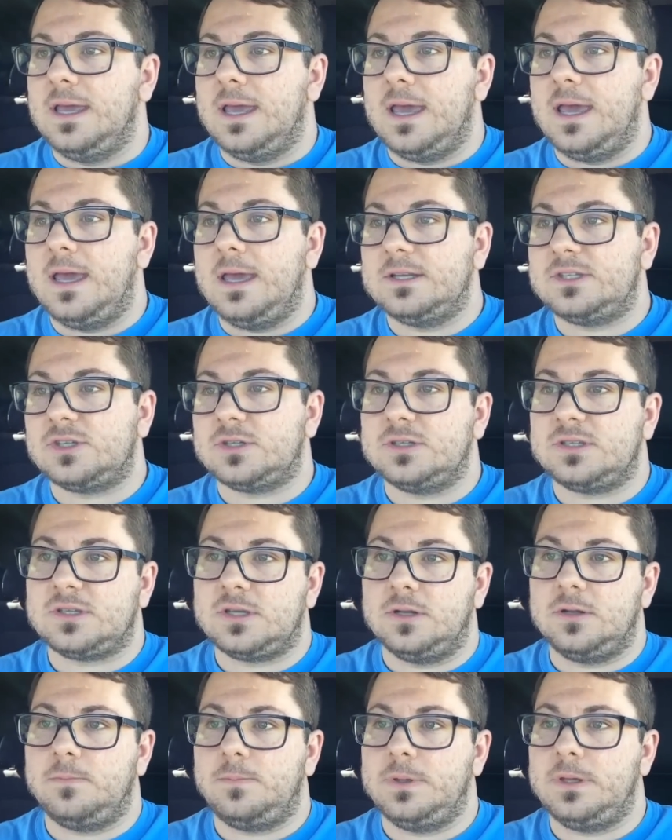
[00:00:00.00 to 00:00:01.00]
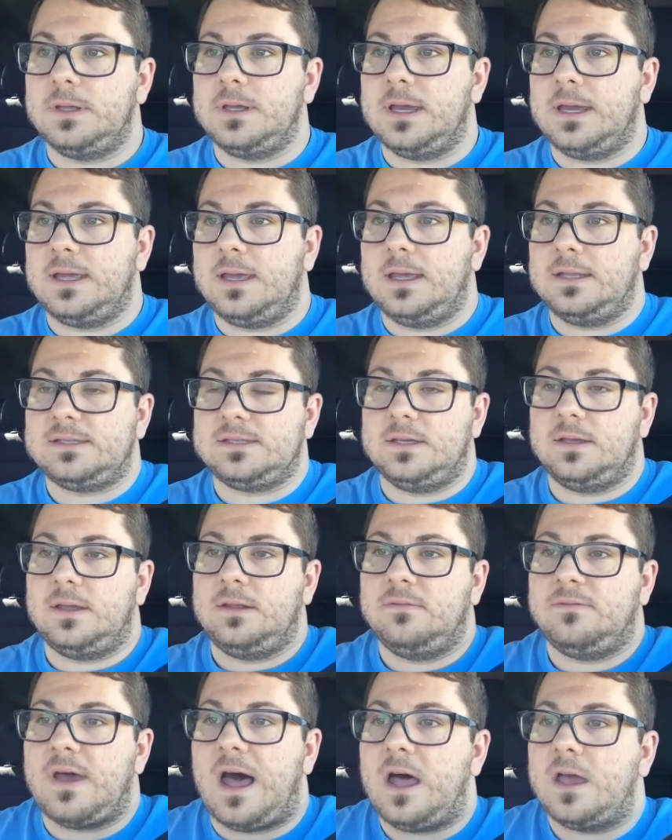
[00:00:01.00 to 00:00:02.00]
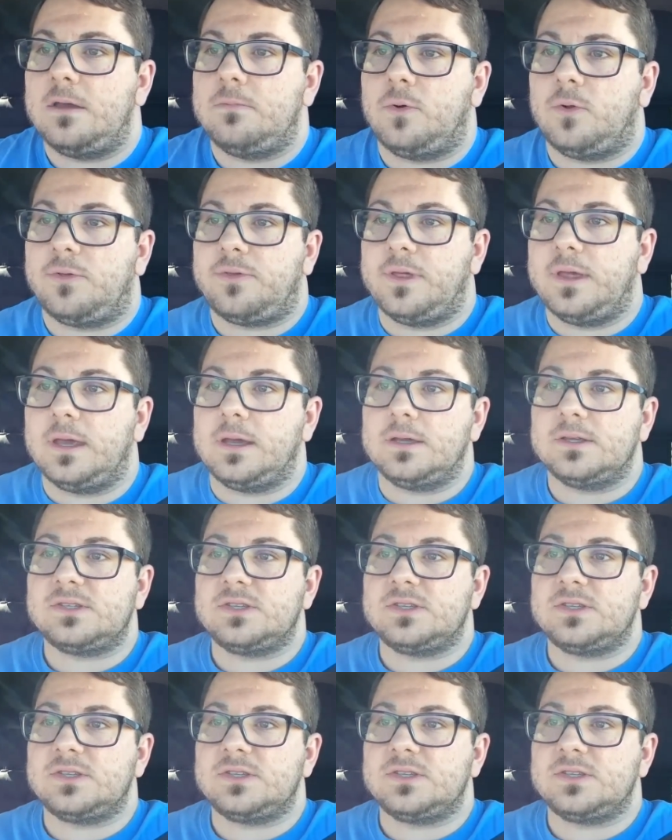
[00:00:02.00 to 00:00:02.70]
it's just going to be, it's an invaluable thing.